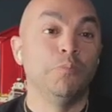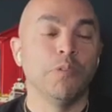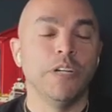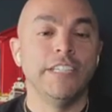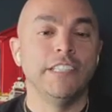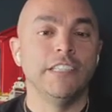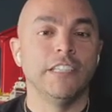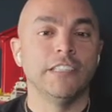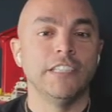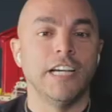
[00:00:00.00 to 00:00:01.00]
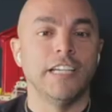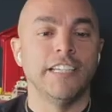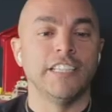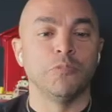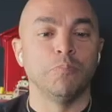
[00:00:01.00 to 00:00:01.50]
pray it does not
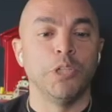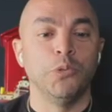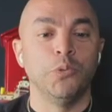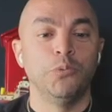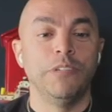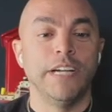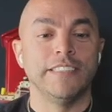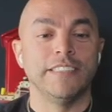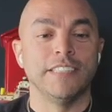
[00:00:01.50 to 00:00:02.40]
explode as it